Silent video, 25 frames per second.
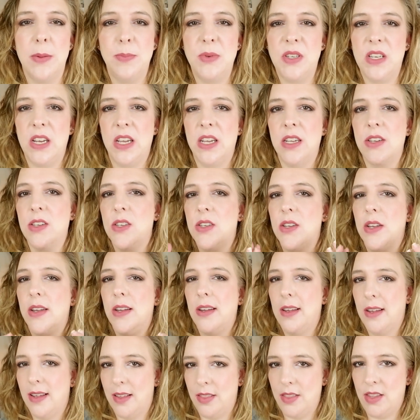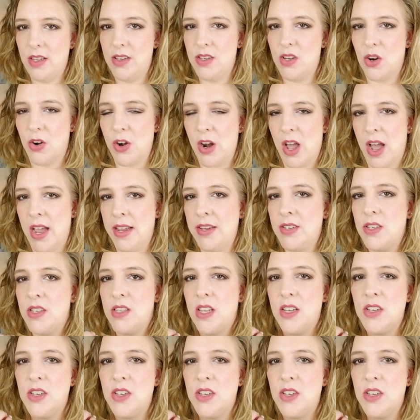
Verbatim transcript: lipsticks, these are nice.